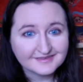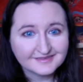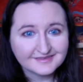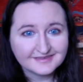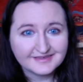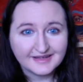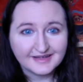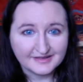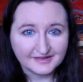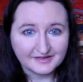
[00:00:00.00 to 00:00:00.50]

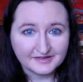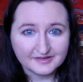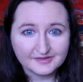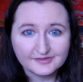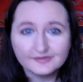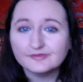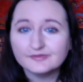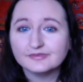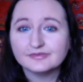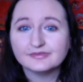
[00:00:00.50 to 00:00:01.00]

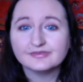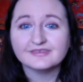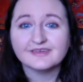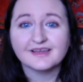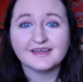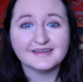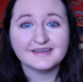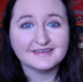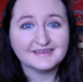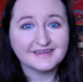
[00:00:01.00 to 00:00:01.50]
negative,
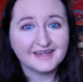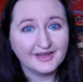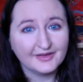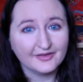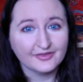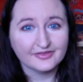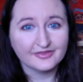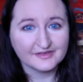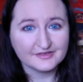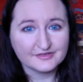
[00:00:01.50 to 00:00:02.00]

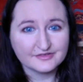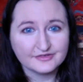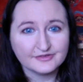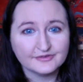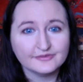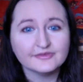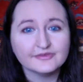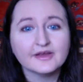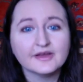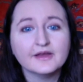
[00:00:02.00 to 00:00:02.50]
health
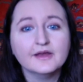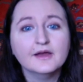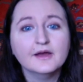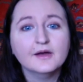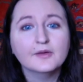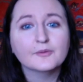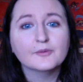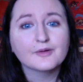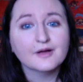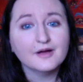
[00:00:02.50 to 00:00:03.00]
issues.
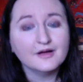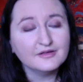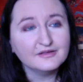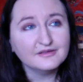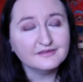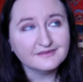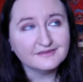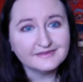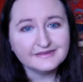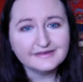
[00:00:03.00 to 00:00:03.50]

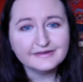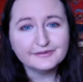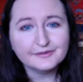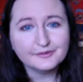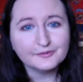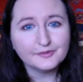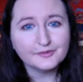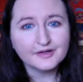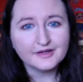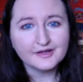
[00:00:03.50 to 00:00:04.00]
You know
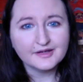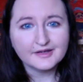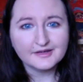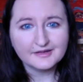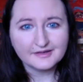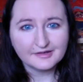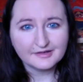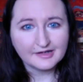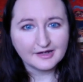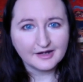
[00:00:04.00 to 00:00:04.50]
what?
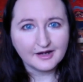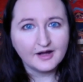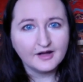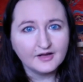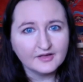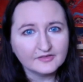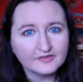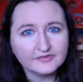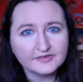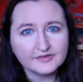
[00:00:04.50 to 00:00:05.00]

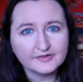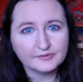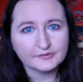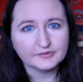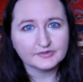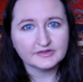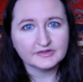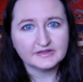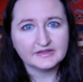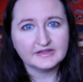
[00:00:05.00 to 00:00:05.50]
All of it
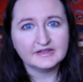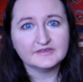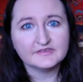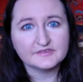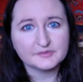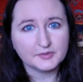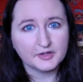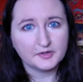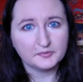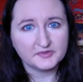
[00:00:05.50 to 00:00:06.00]
really is
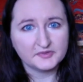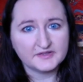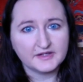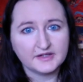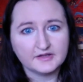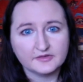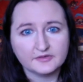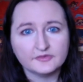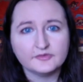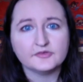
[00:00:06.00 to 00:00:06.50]
small
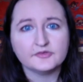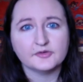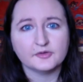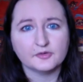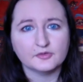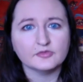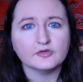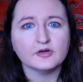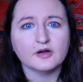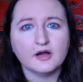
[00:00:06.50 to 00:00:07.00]
potatoes
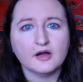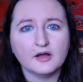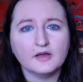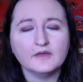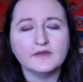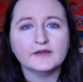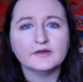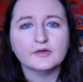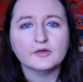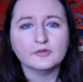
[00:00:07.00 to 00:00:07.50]
overall.
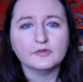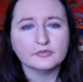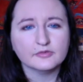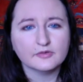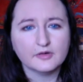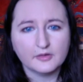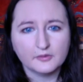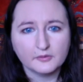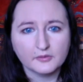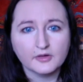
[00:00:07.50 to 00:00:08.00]

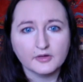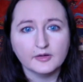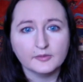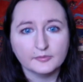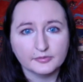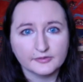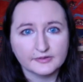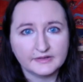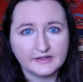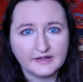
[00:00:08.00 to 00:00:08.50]
Overall, we're all
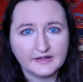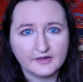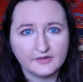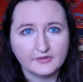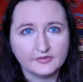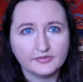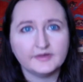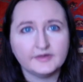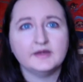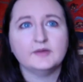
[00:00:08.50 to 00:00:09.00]
pretty
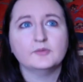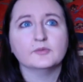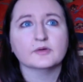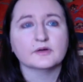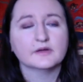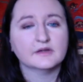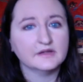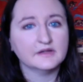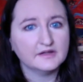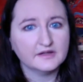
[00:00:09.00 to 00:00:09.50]
healthy. We're
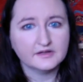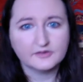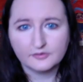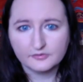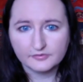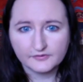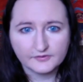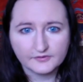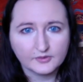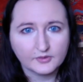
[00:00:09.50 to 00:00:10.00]
going to get
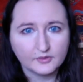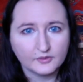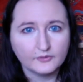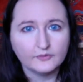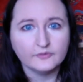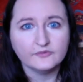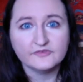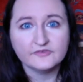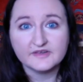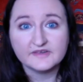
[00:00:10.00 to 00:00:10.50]
over the
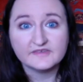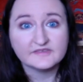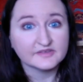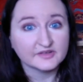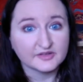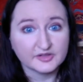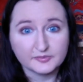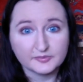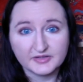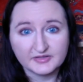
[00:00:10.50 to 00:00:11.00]
cold. It's
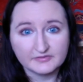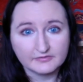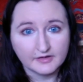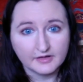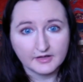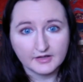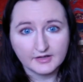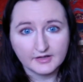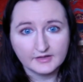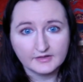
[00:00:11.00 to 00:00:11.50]
going to be
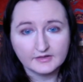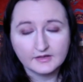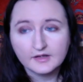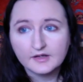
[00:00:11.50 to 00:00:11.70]
fine.